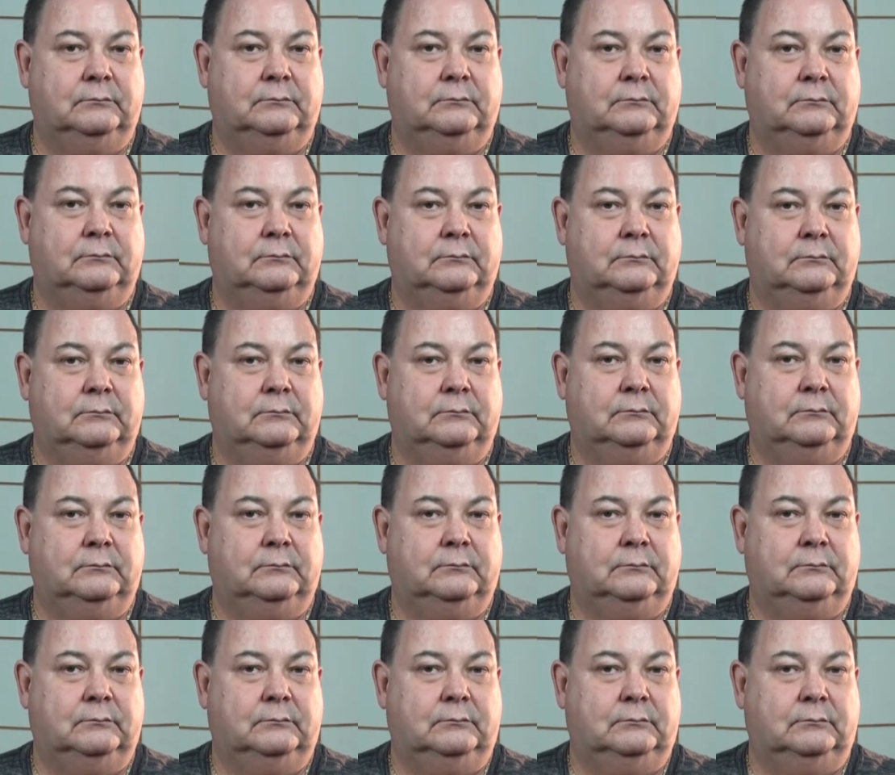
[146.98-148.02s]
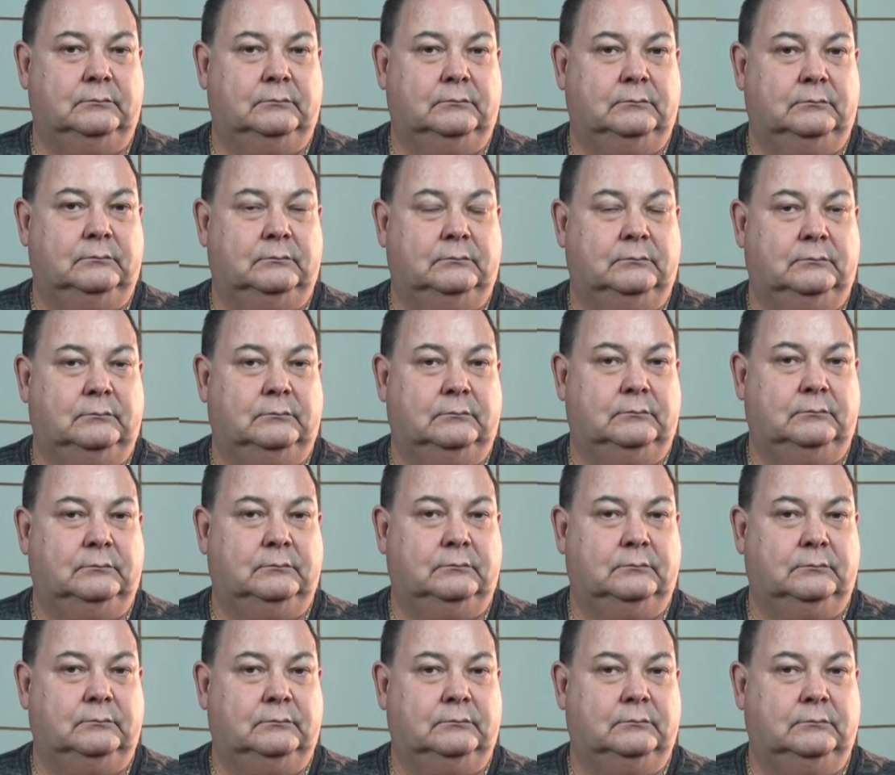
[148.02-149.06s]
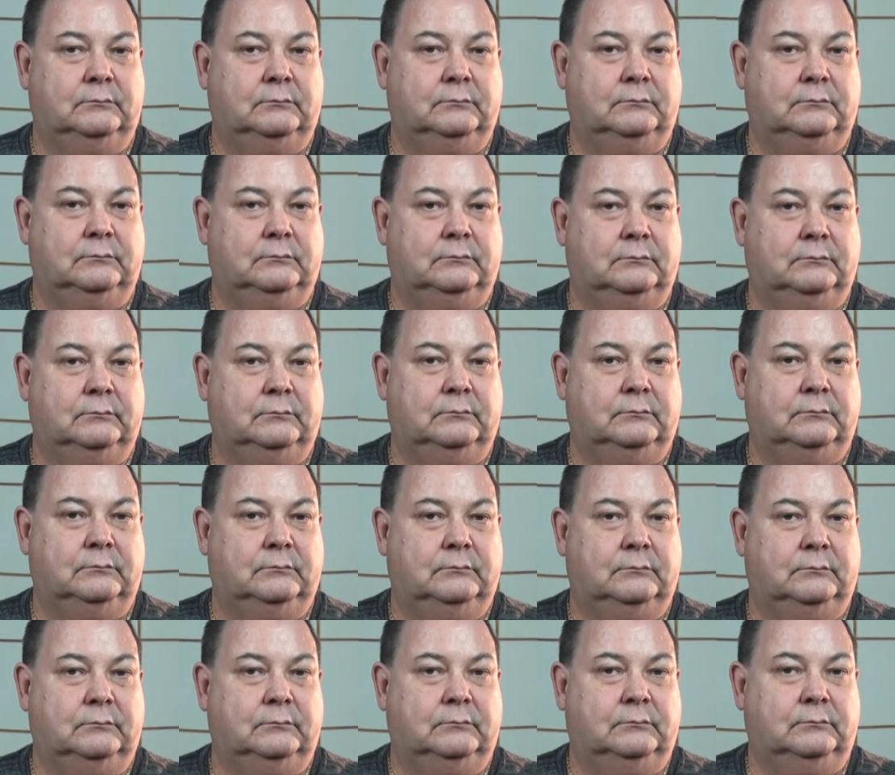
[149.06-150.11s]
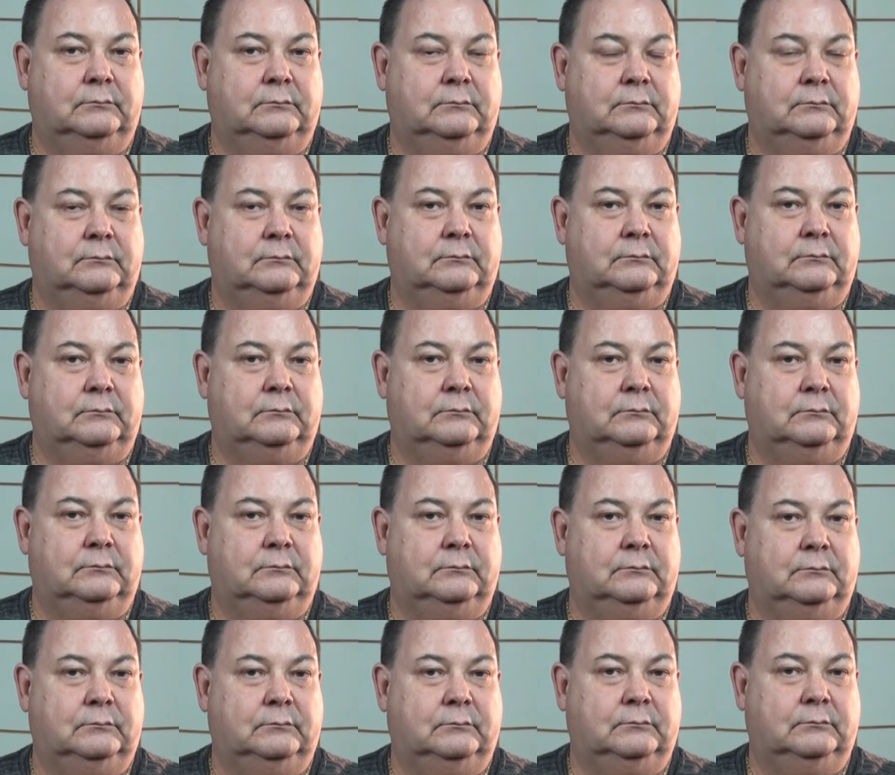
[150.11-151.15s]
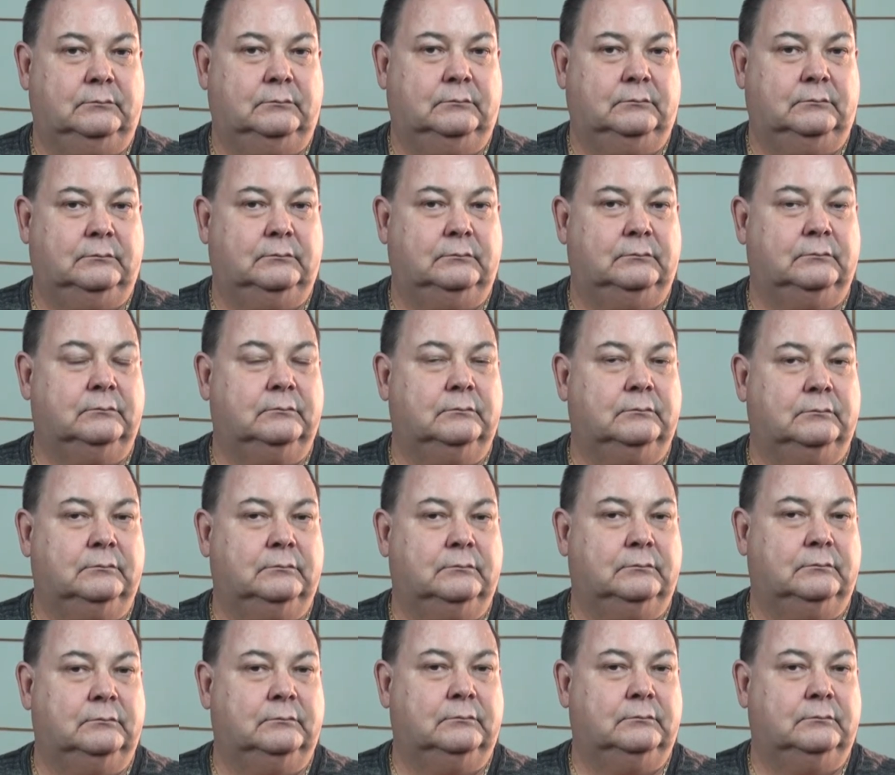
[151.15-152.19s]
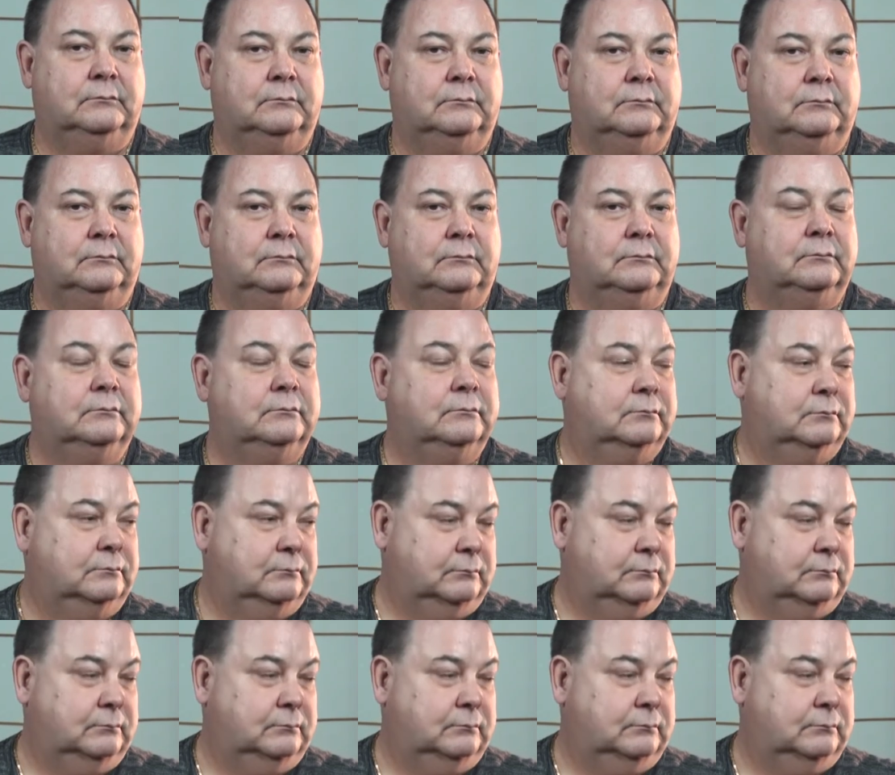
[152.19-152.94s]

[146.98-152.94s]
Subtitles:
The person shown says nothing.